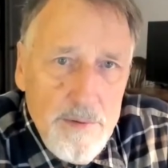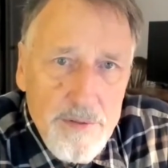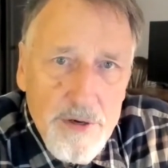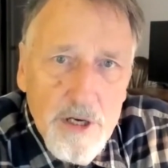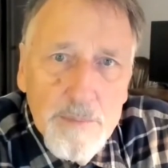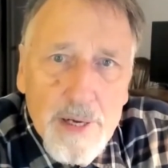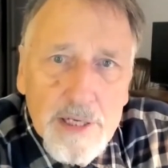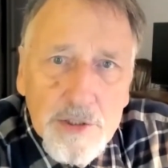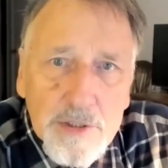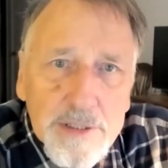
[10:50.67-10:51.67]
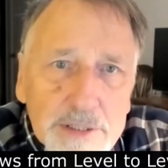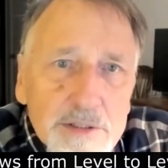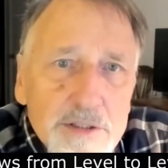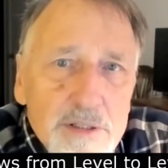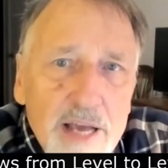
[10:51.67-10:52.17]
The third postulate
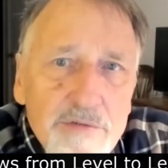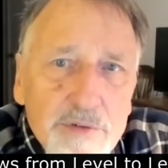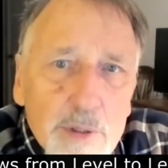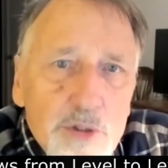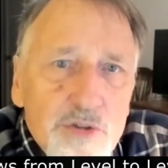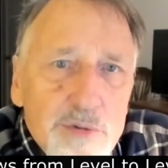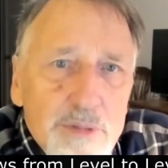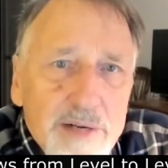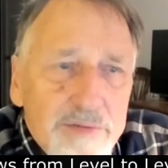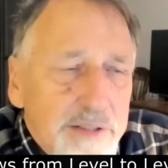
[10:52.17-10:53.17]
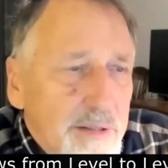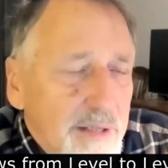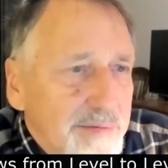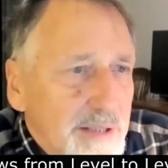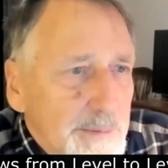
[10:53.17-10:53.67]
is life grows from level to
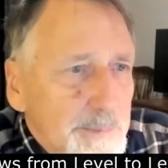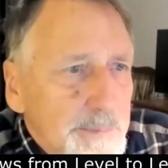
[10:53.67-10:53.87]
level.